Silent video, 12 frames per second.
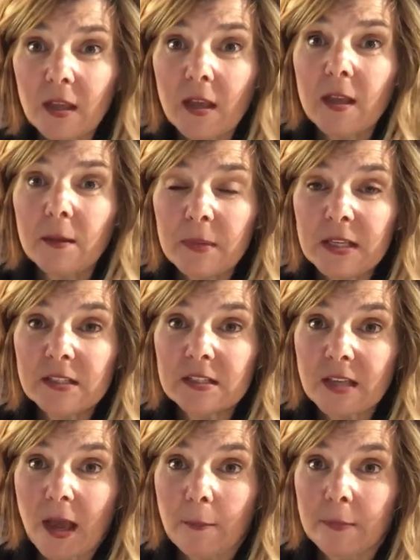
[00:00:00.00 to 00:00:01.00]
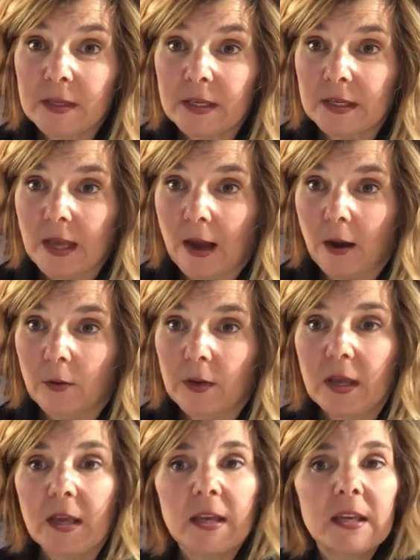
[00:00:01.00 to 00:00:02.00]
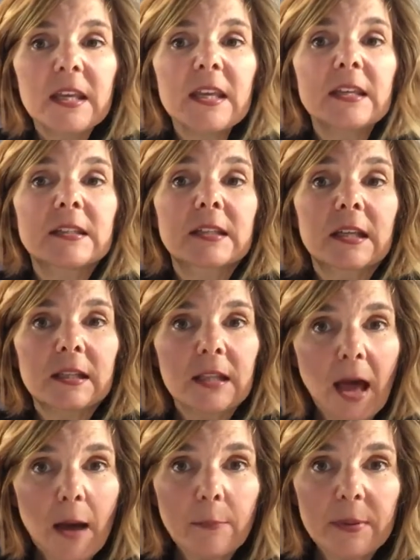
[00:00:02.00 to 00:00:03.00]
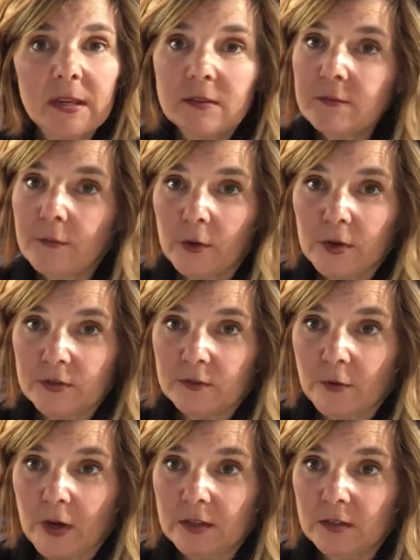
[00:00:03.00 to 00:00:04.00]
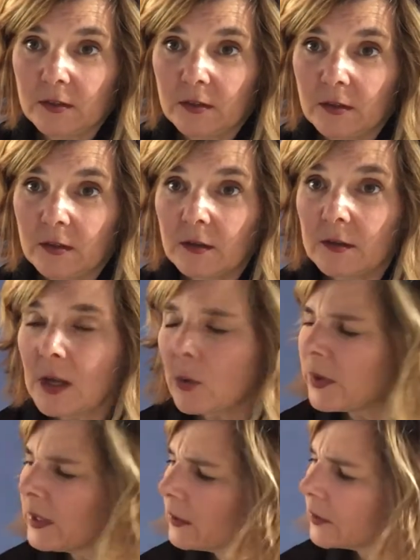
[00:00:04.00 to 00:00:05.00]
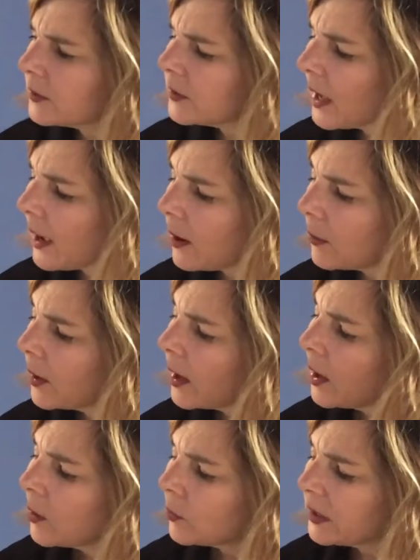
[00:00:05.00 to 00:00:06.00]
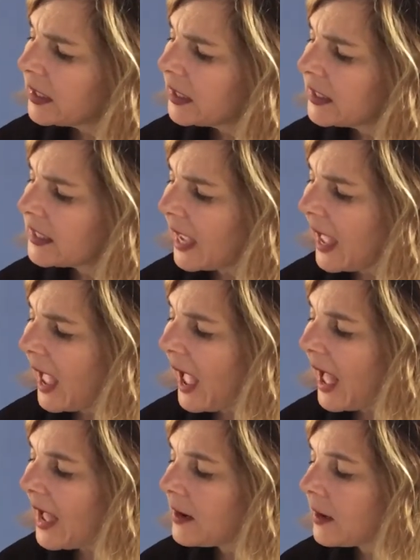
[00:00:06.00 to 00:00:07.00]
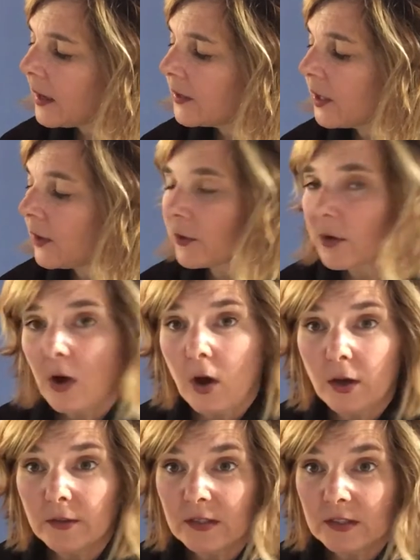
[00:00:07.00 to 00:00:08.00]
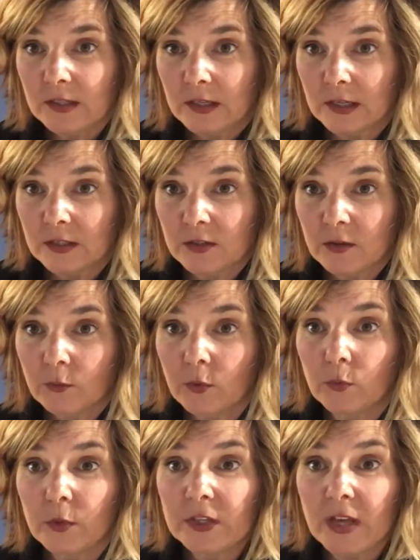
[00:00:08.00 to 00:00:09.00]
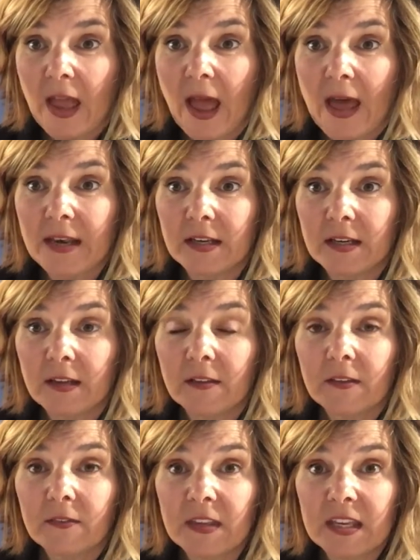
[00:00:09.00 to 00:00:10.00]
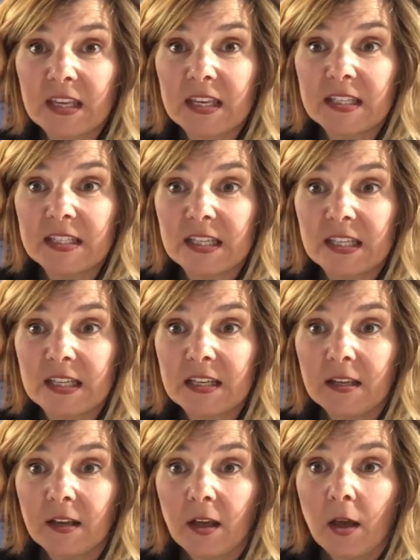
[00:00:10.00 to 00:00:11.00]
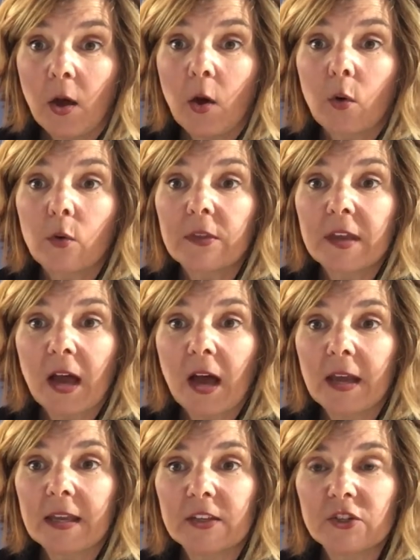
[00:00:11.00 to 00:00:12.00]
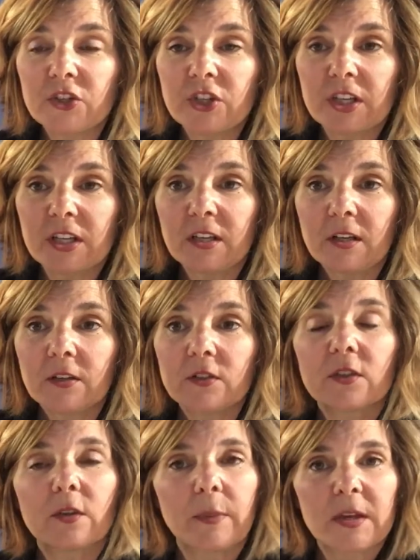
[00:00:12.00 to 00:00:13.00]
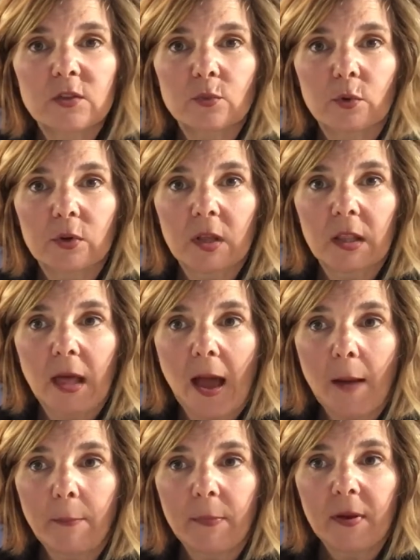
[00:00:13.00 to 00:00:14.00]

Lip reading: It means it's happening now. He is clapping for his friend. Now we learned how we needed to add another consonant when we added the ed or the ing to the base word clap.